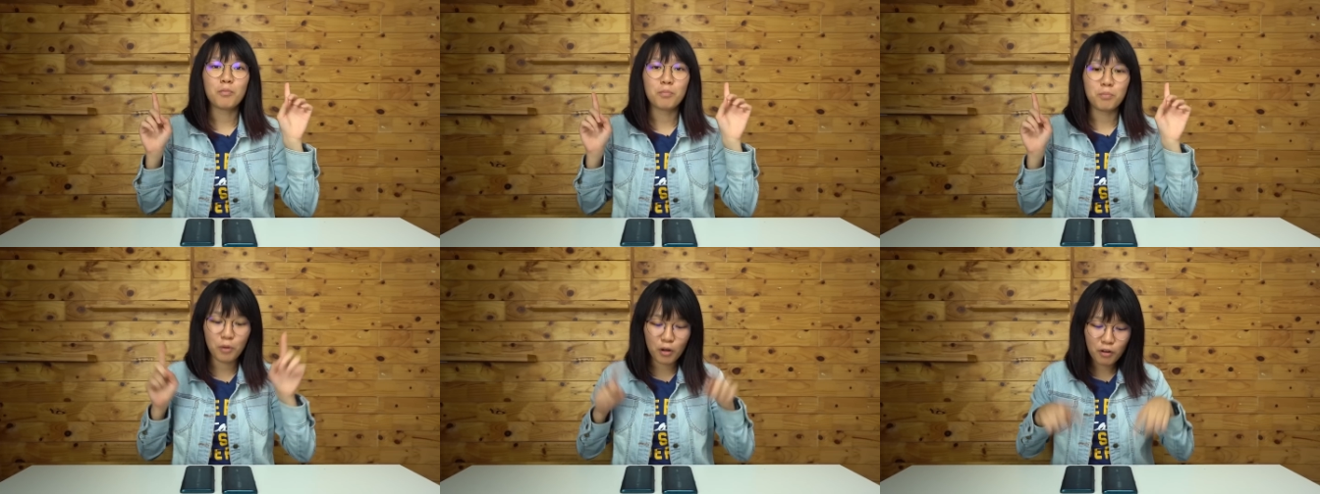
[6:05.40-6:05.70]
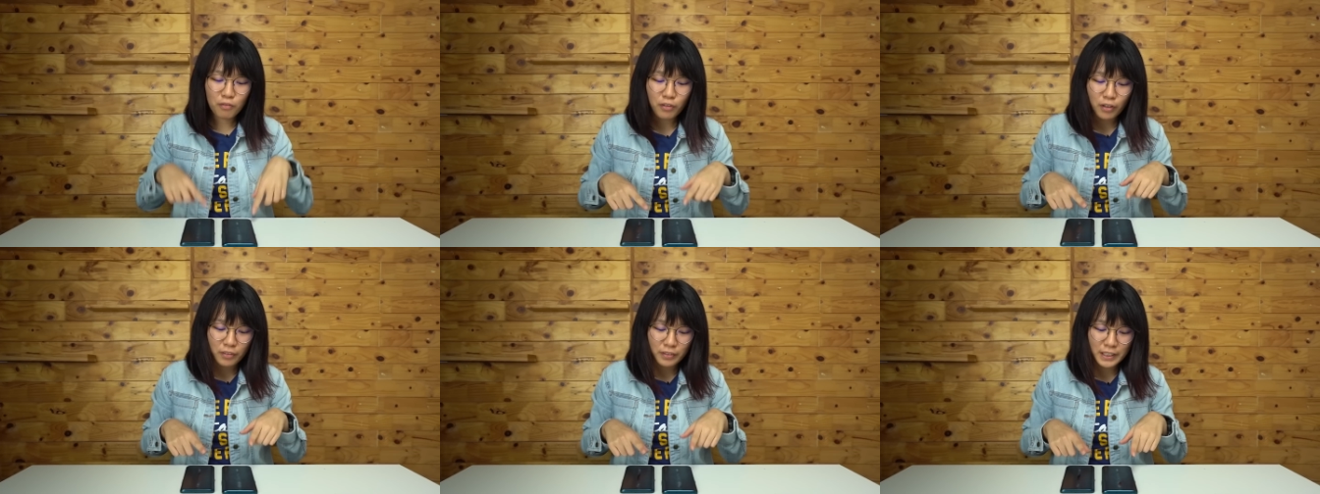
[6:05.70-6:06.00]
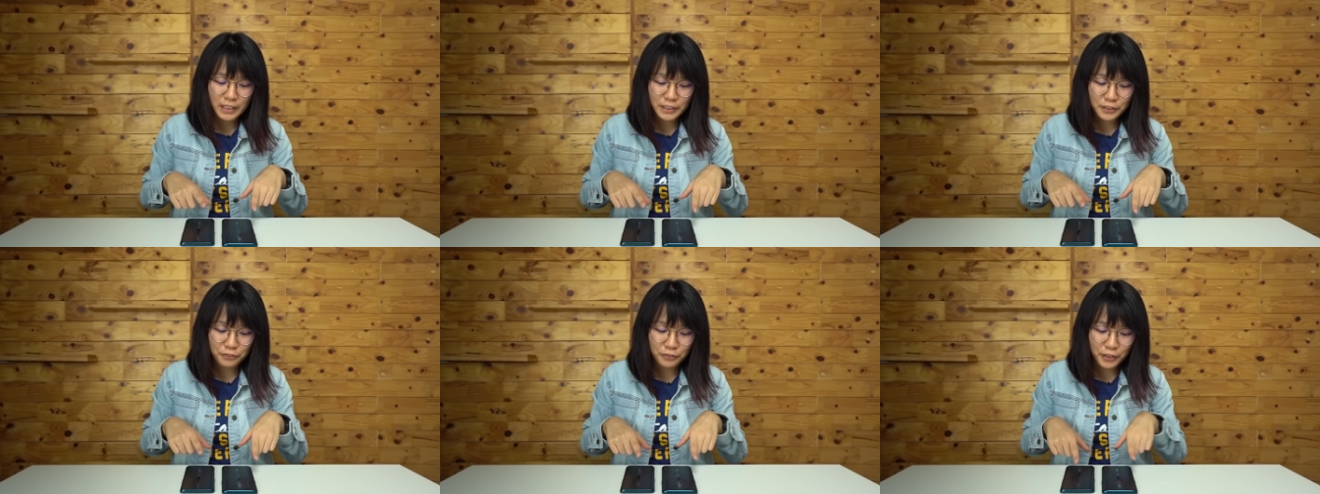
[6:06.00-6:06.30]
both of
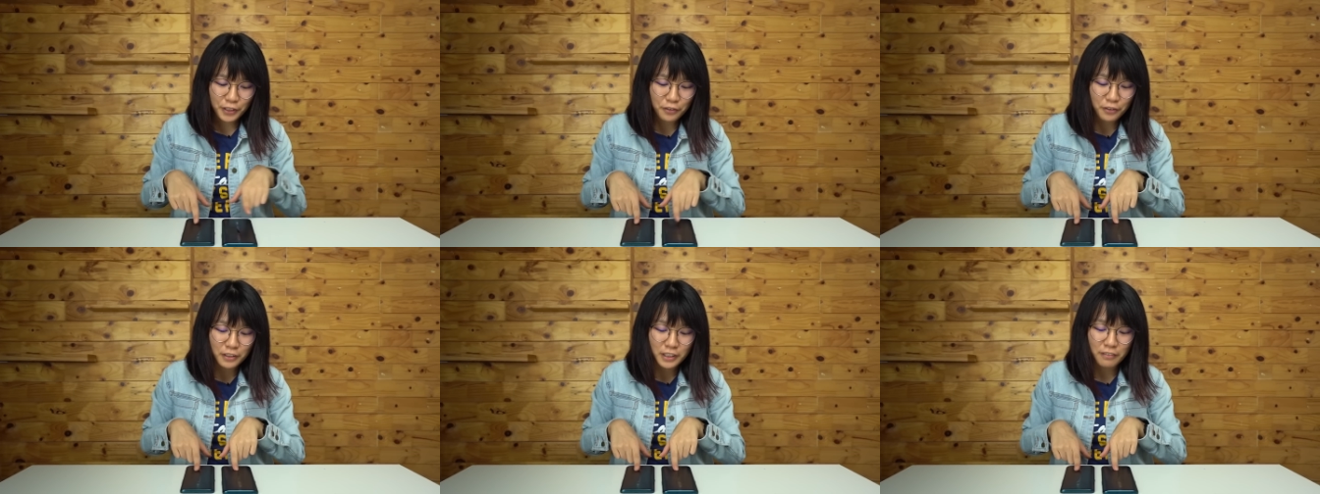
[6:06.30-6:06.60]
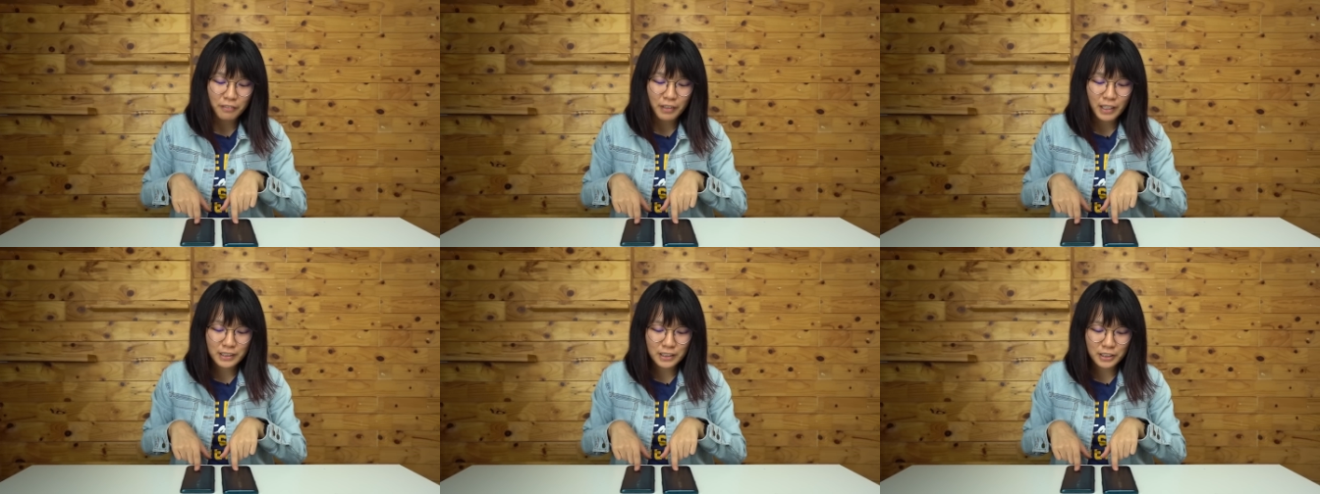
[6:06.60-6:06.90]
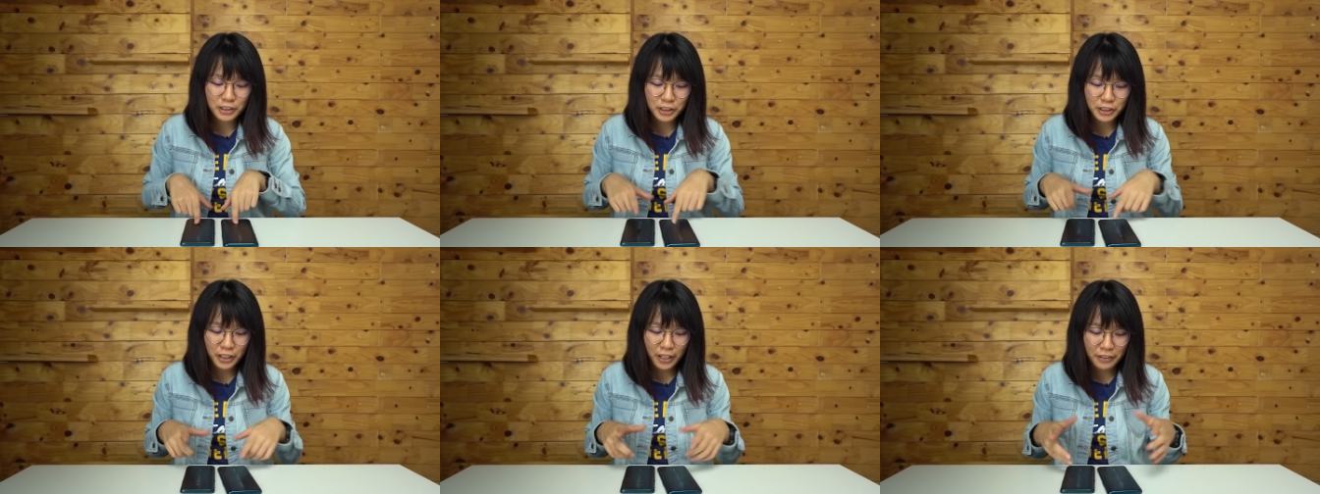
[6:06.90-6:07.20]
these Reno
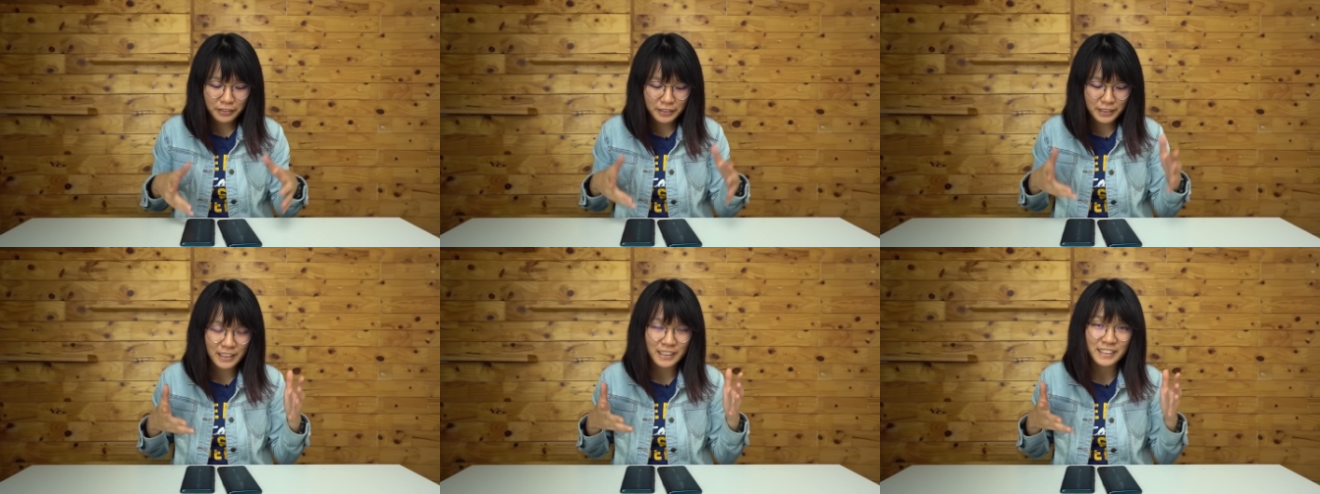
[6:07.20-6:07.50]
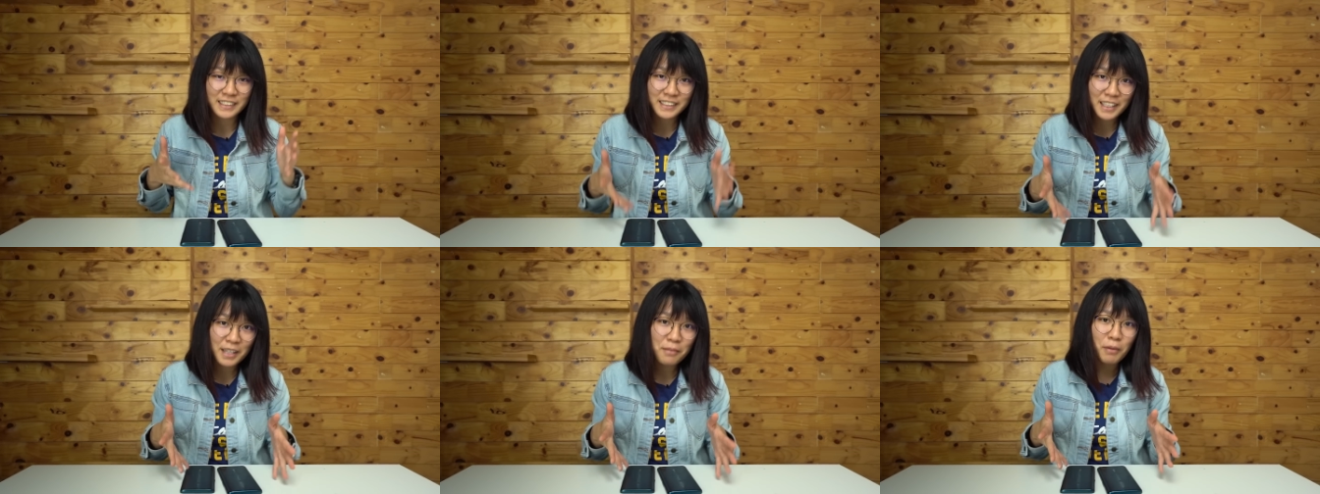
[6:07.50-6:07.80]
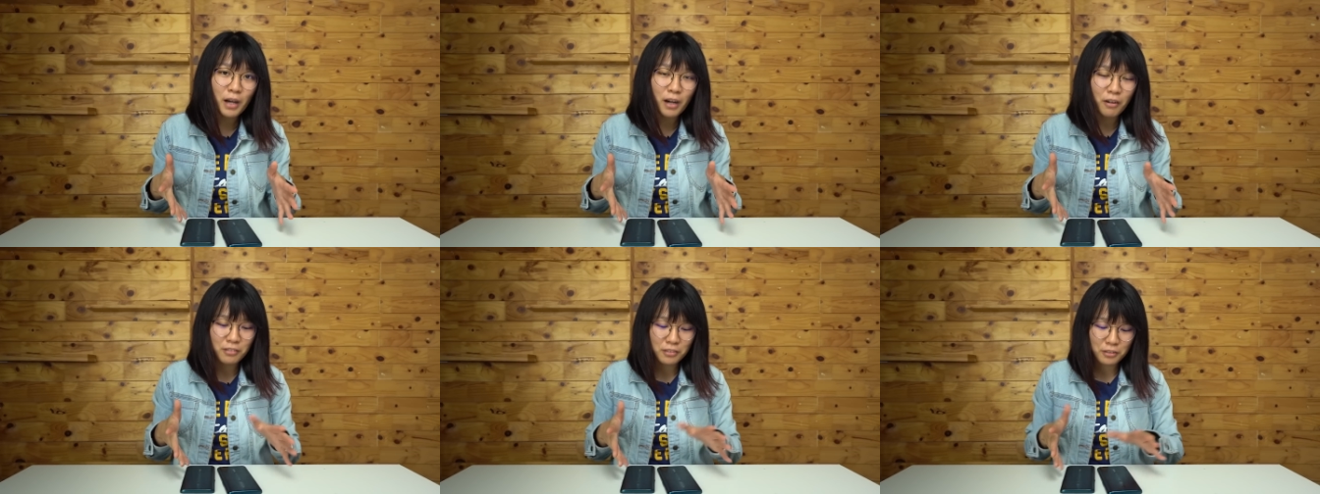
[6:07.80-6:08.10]
devices shares the
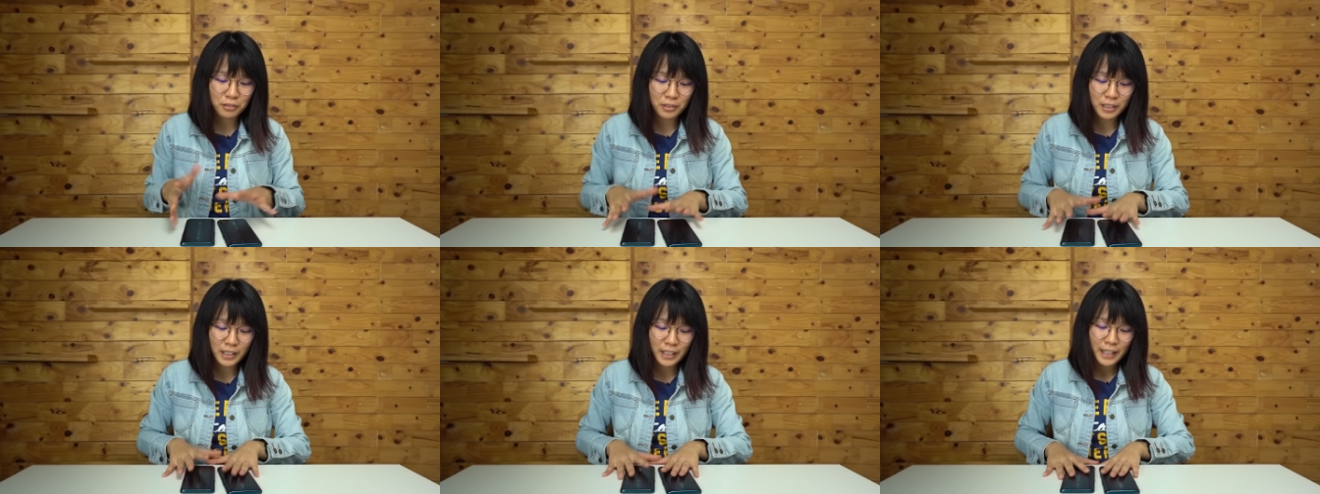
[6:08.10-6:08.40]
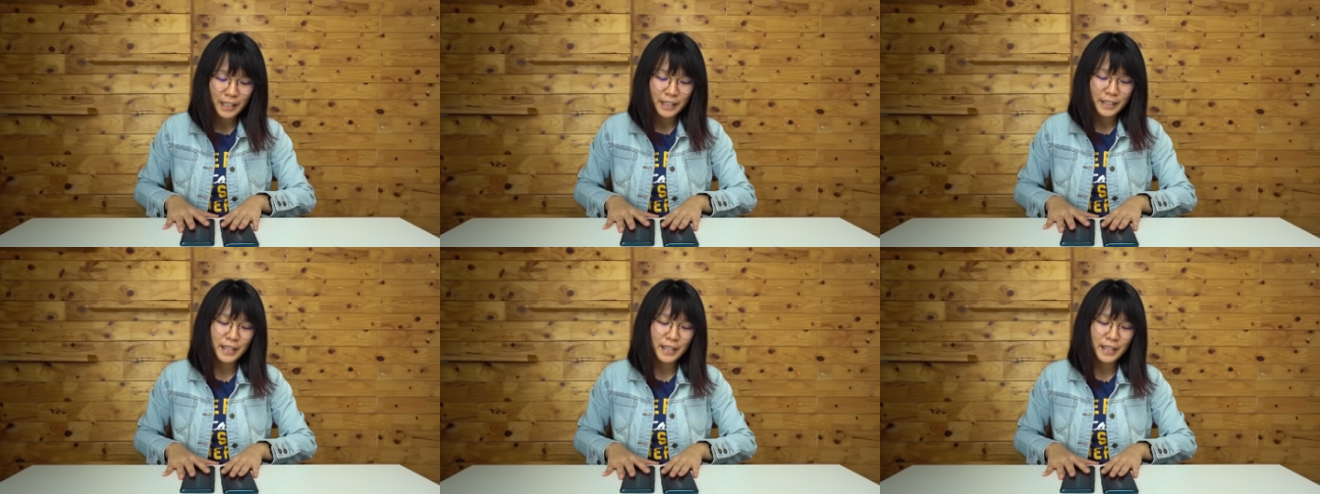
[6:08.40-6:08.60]
same outlook,